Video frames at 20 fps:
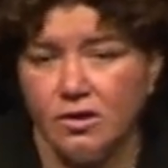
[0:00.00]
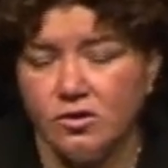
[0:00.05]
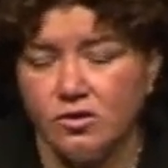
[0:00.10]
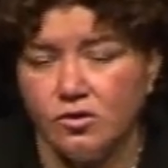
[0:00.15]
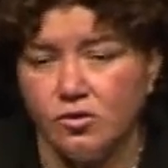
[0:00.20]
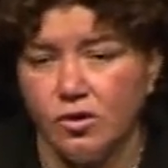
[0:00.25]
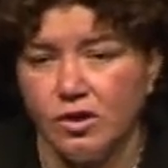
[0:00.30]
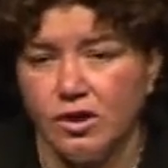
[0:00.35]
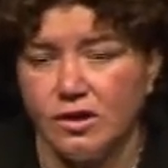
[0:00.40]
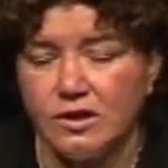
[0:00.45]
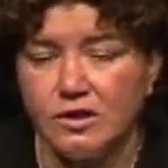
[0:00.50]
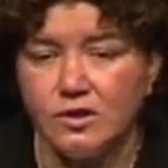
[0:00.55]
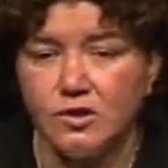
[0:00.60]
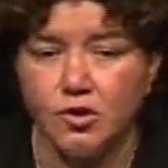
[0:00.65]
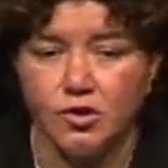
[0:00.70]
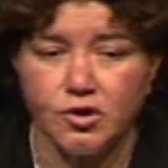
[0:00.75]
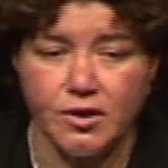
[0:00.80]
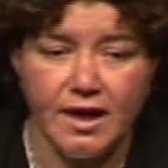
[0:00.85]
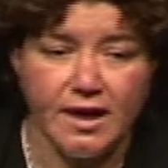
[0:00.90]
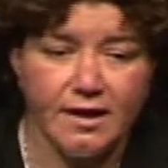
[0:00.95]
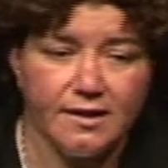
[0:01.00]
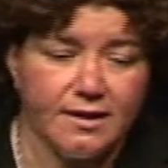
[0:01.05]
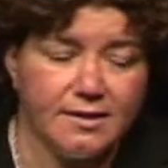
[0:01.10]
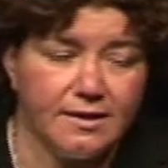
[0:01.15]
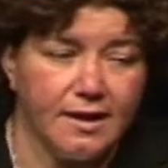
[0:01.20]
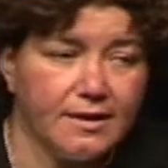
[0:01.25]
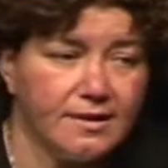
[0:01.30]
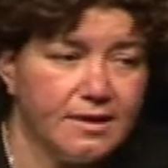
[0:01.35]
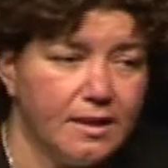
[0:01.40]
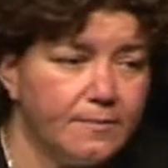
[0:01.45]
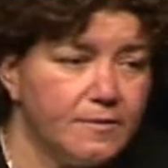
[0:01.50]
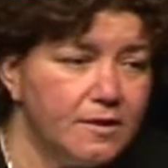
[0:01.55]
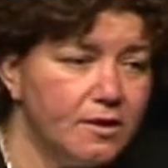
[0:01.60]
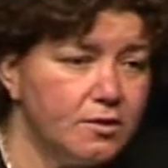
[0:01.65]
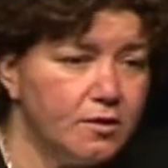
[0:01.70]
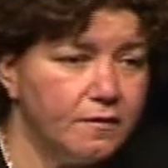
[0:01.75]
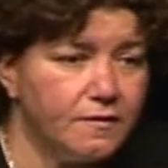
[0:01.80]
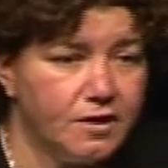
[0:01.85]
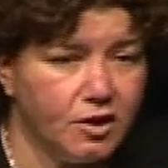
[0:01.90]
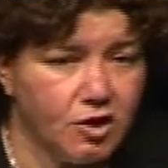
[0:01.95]
towards society's
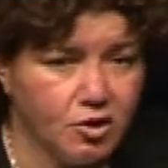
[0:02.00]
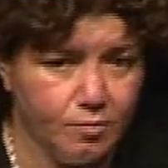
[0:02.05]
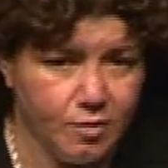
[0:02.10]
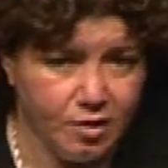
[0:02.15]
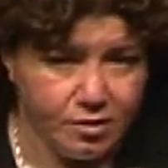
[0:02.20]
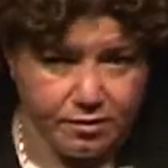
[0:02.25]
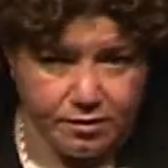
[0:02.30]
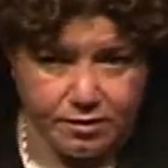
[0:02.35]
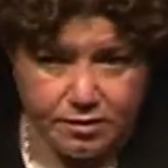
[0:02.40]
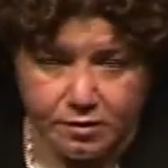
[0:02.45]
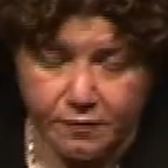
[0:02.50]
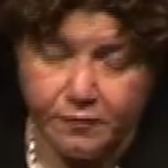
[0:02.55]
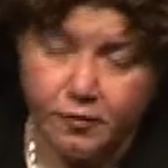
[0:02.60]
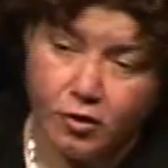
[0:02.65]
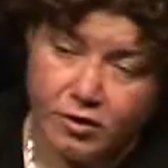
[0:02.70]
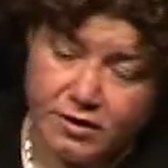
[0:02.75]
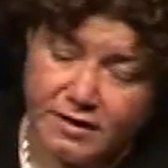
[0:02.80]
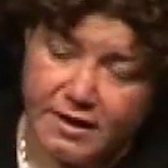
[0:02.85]
acceptance of such murders. Of course,